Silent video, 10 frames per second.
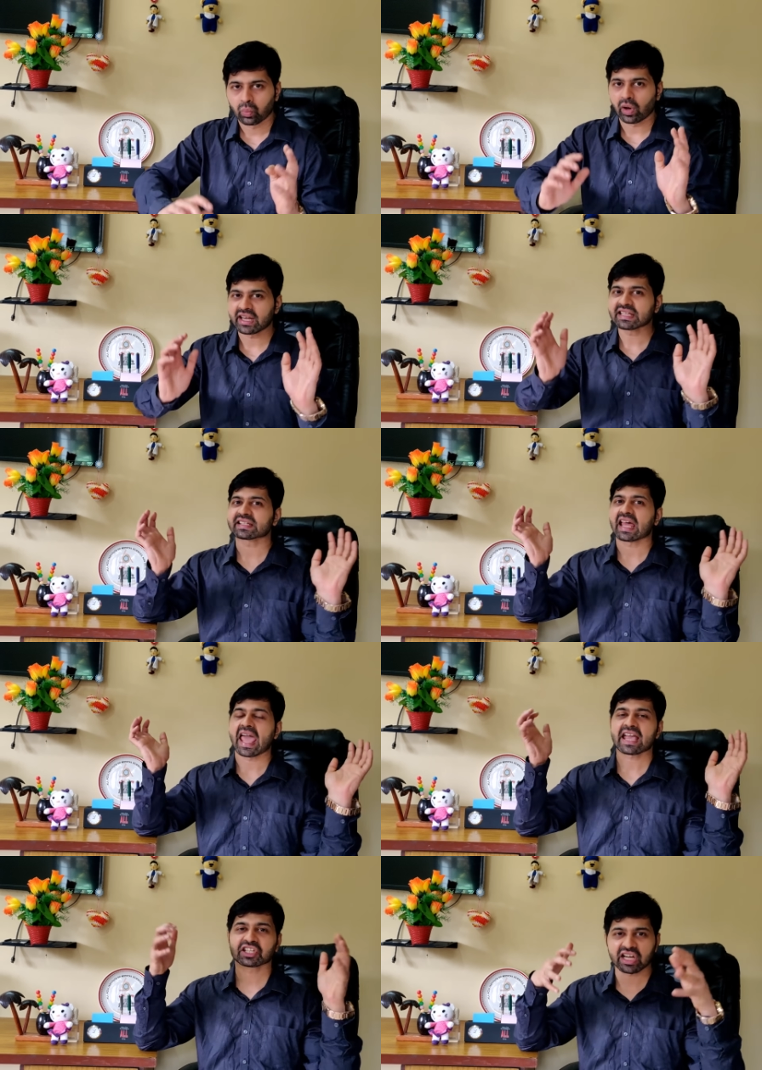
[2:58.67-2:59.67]
One is
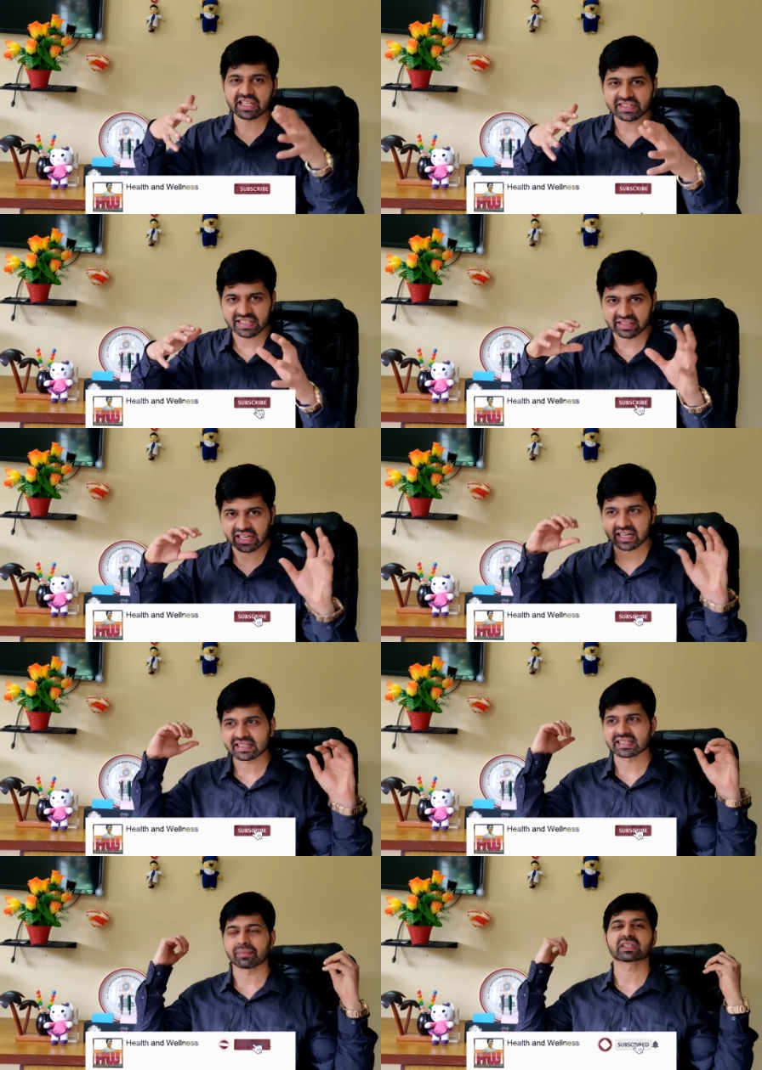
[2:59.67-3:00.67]
extrinsic, that
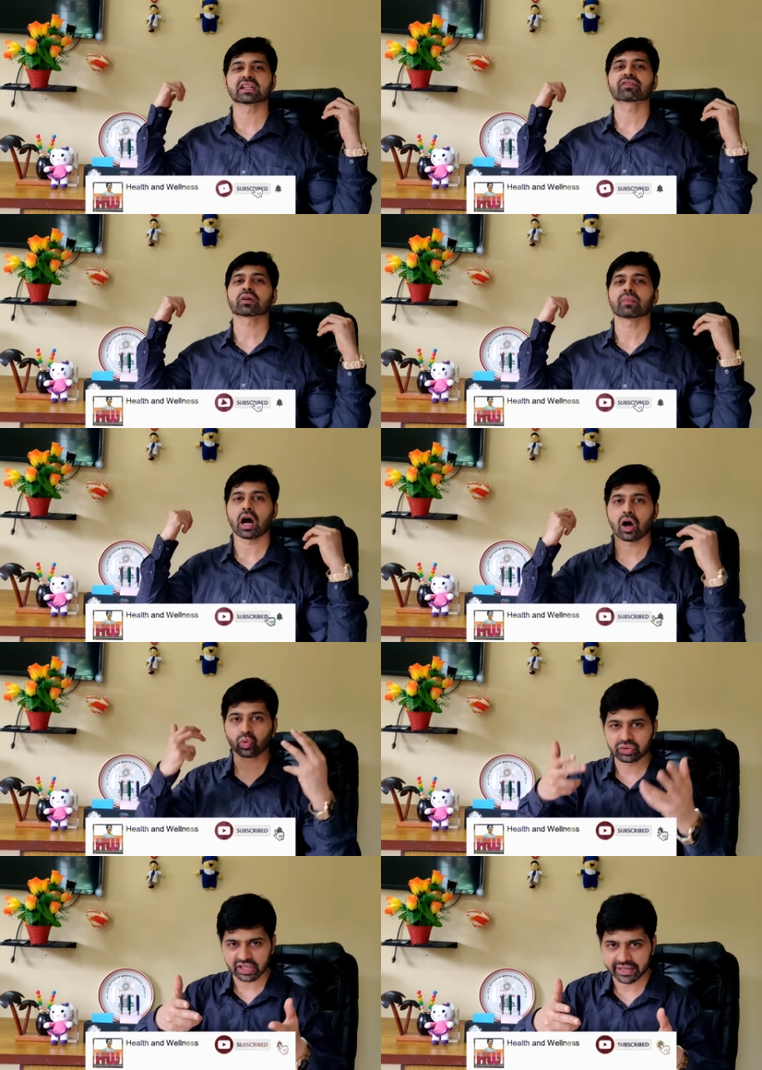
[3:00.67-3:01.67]
is something from
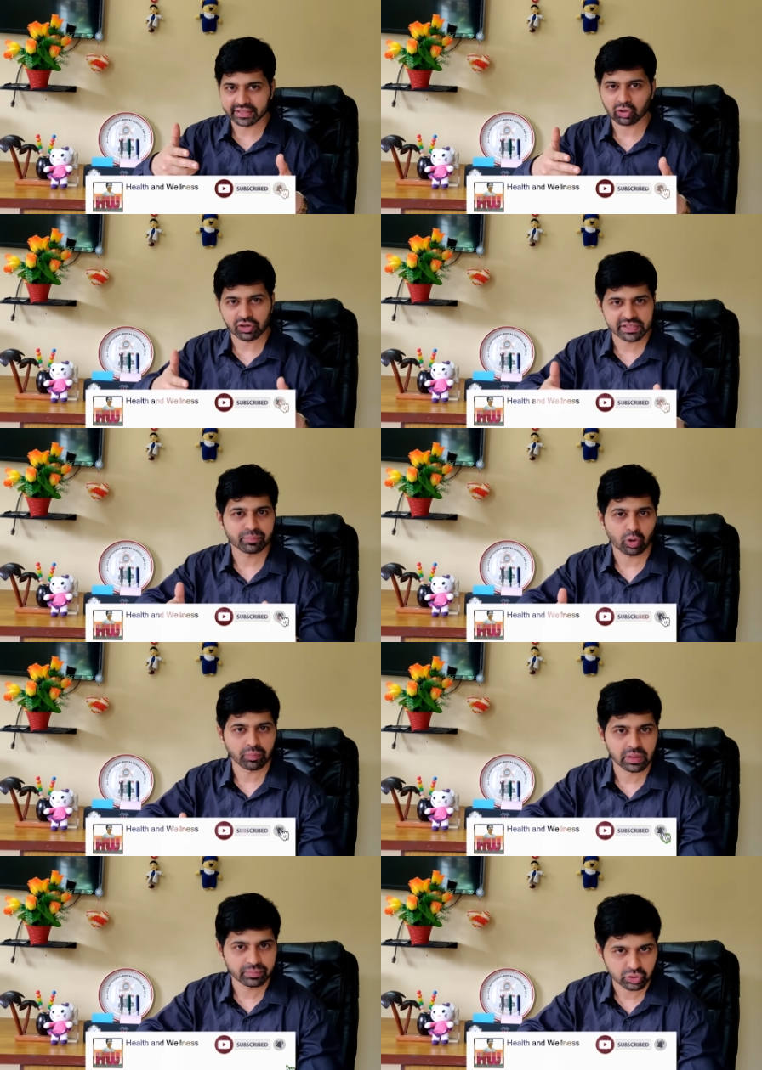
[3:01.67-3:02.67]
outside causing
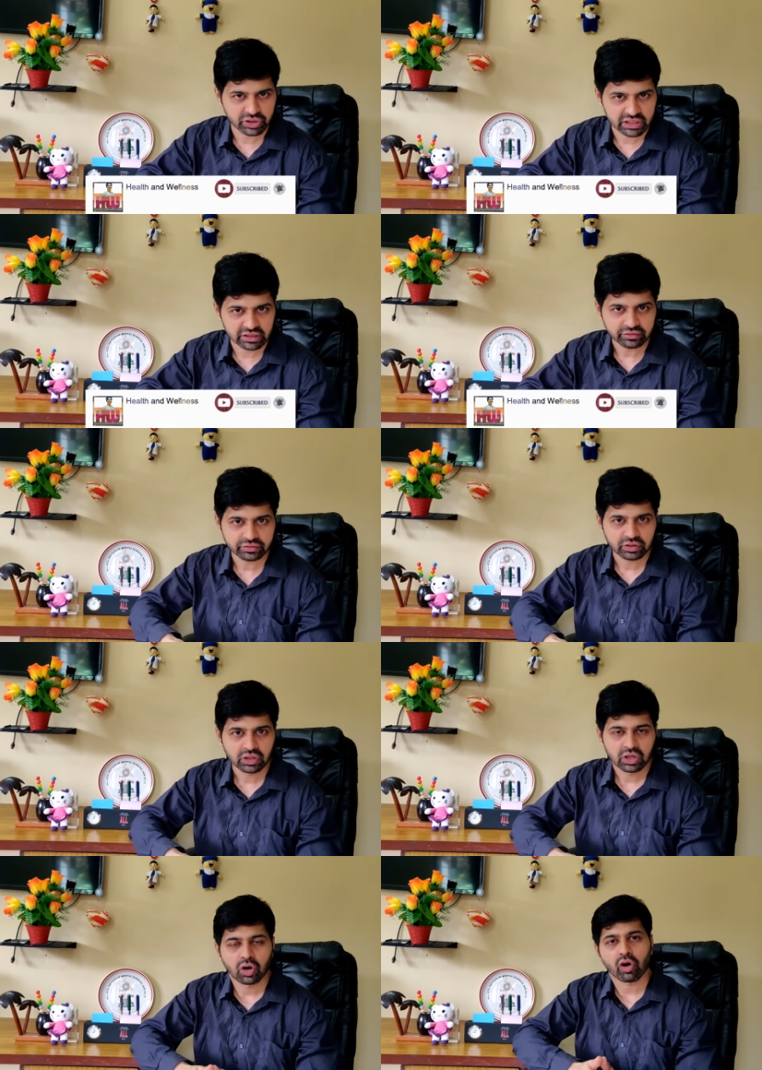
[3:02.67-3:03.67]
problem to the nerve,
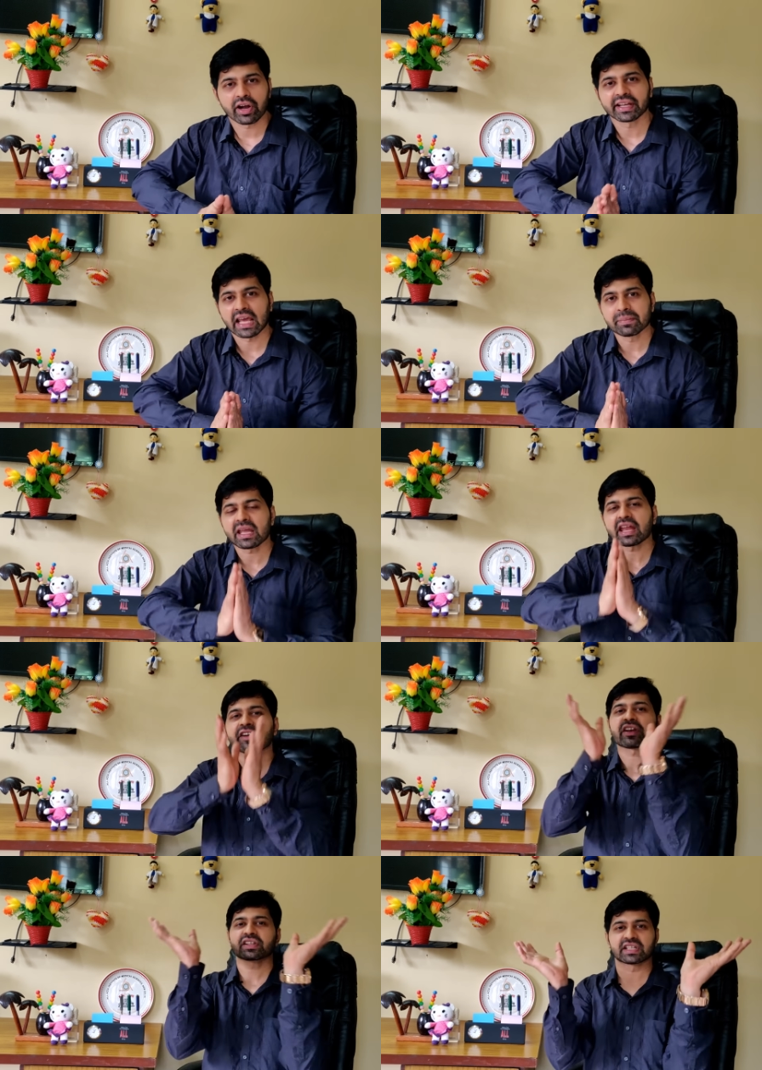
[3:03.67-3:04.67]
or it can be
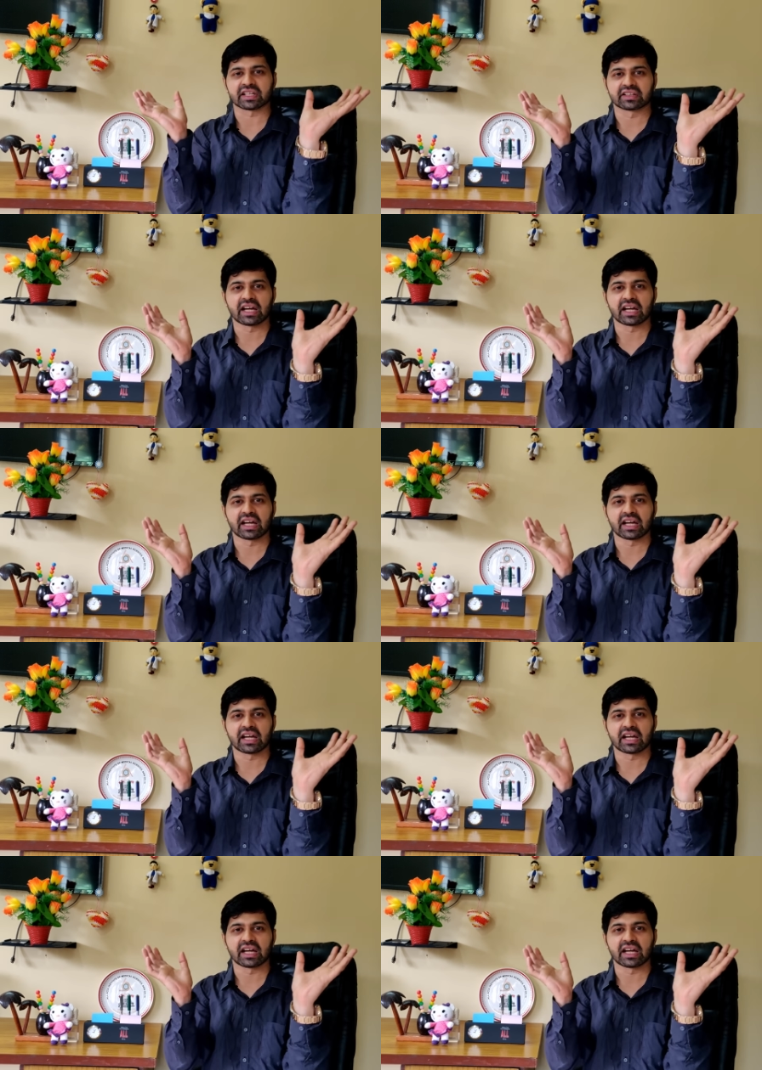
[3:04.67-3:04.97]
intrinsic,